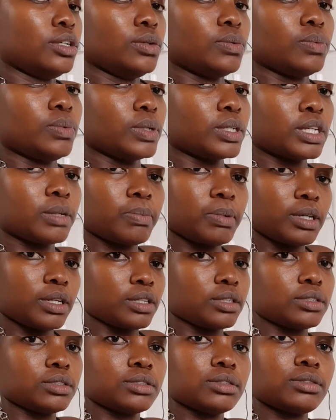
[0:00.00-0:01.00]
We're keeping
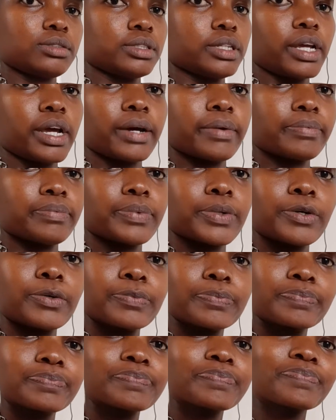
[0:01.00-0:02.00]
it, yeah, no.
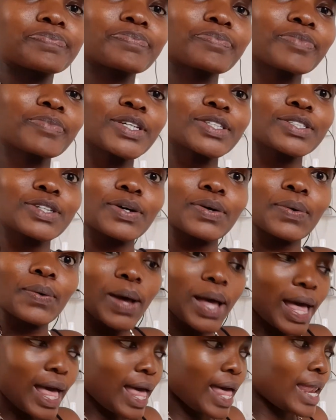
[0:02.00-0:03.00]
So
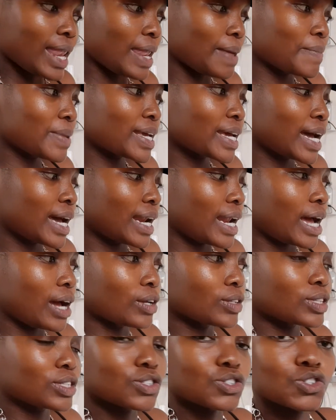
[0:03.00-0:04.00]
Let me cut
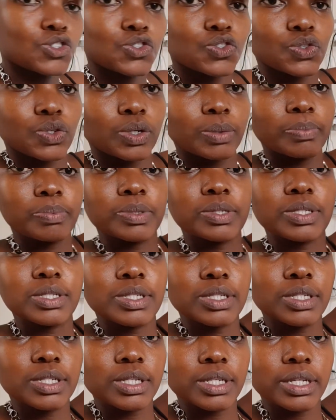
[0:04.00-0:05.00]
out the
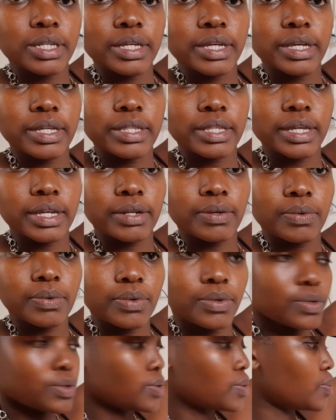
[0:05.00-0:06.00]
strips and then
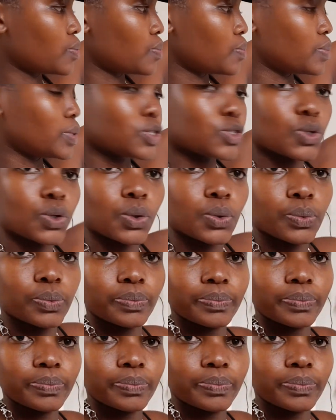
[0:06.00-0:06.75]
this one.